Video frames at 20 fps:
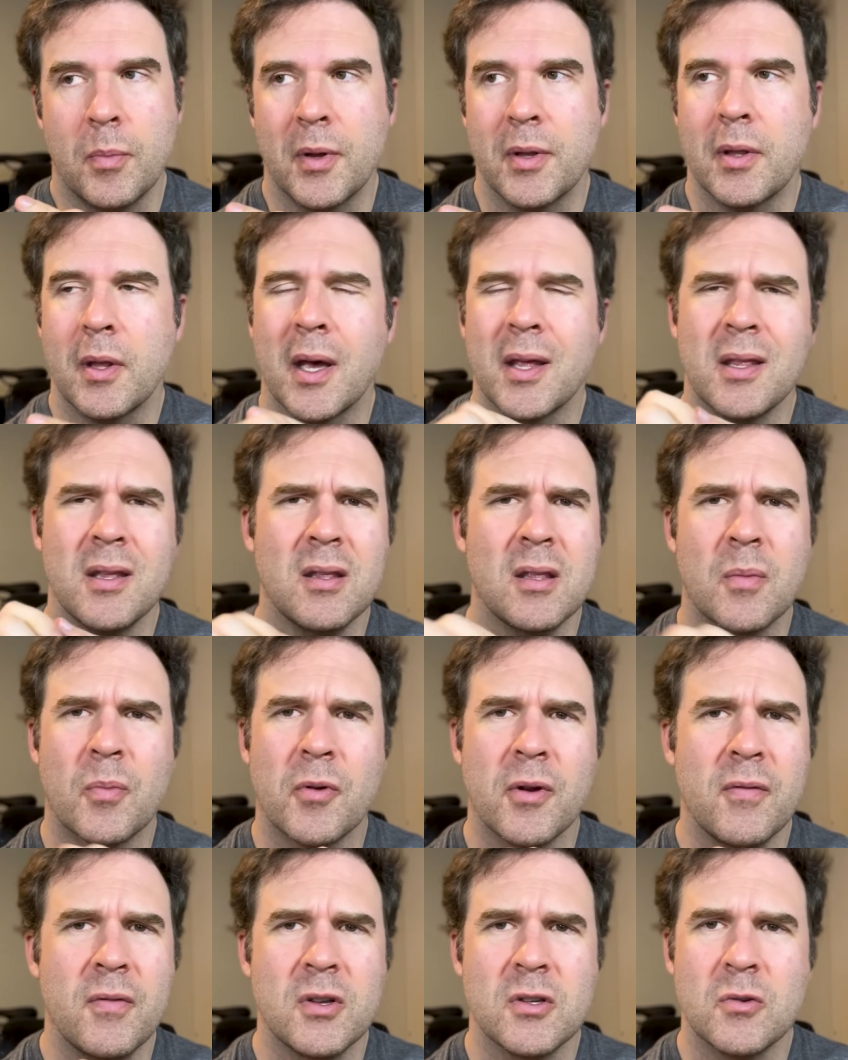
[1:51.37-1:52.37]
but I think the
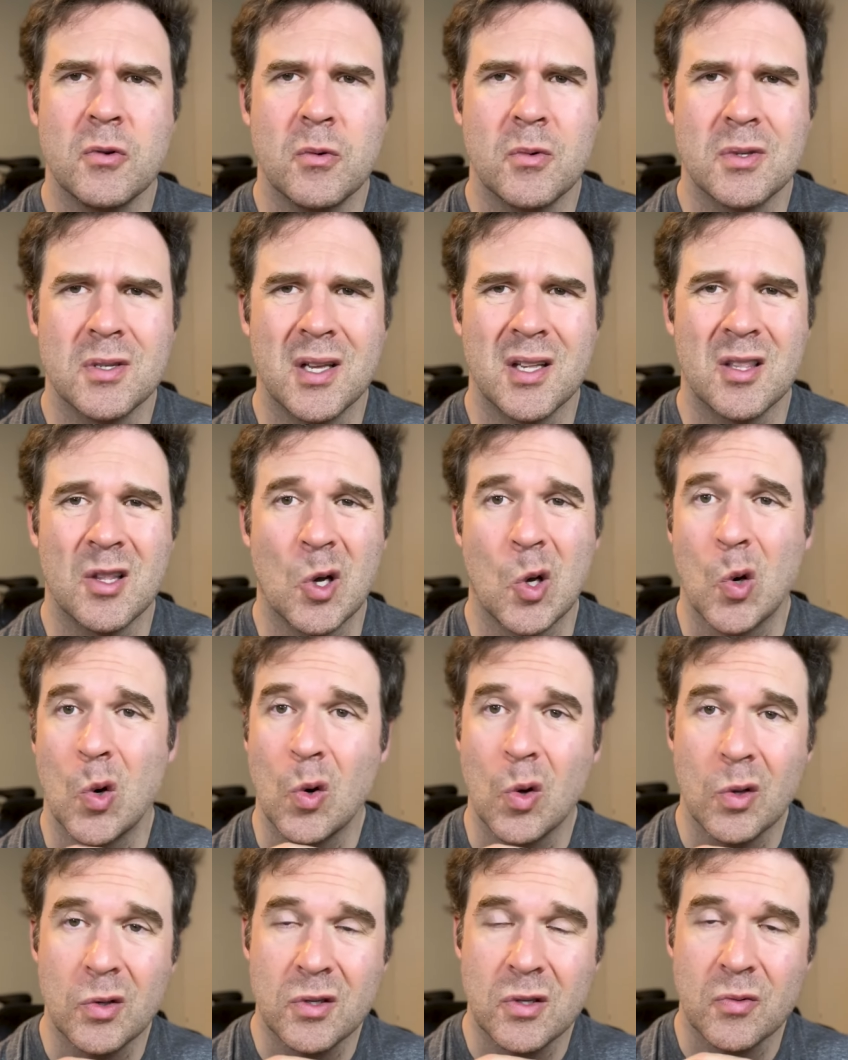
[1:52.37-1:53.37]
previous one was like the
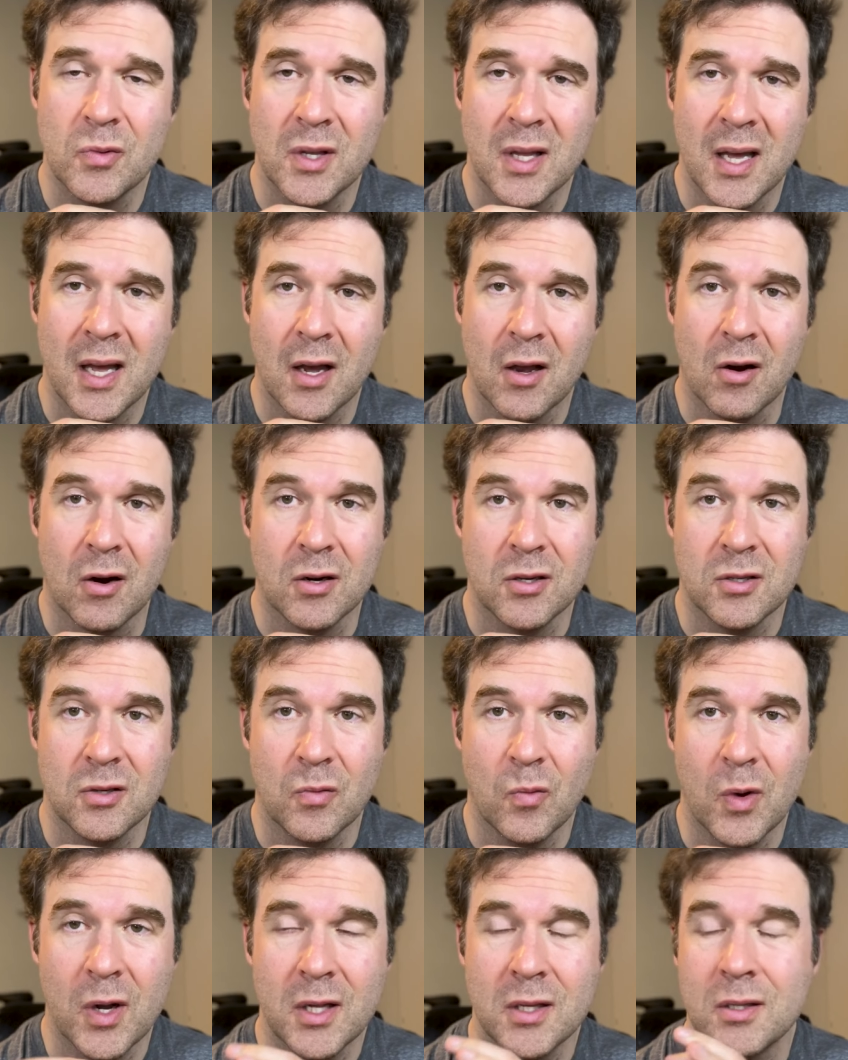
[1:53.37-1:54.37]
Colts when they had
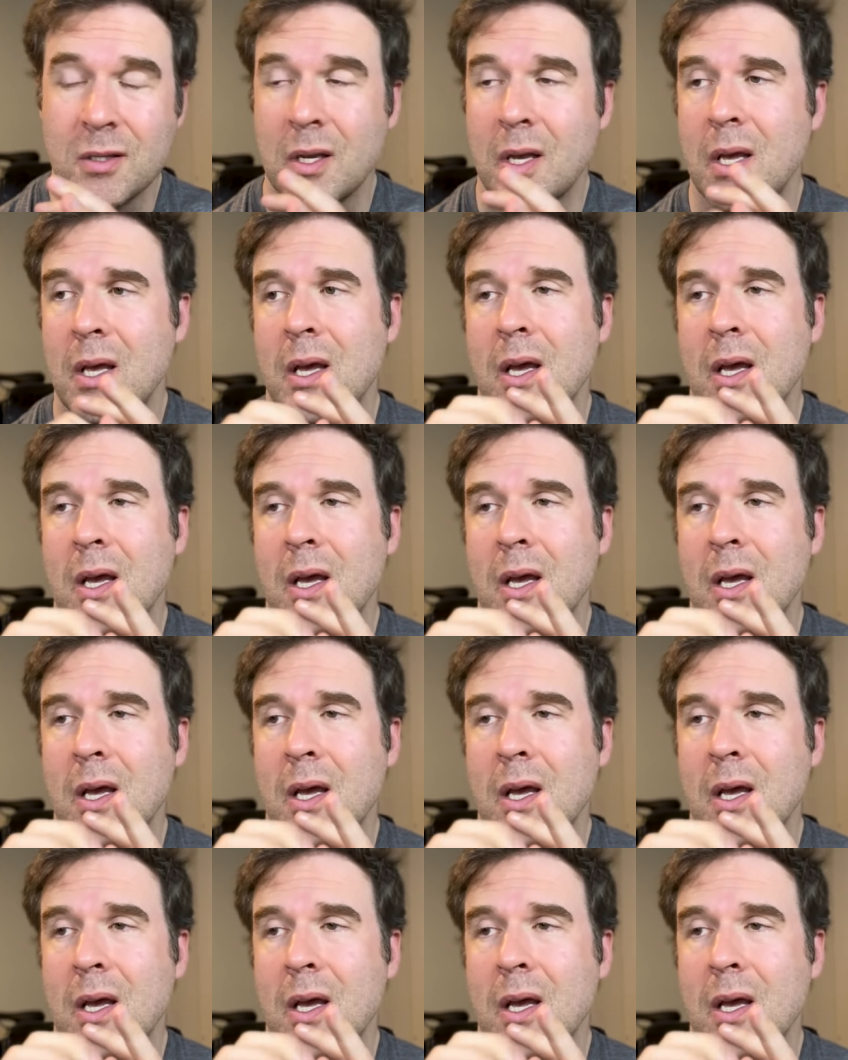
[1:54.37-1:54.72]
Carson Wentz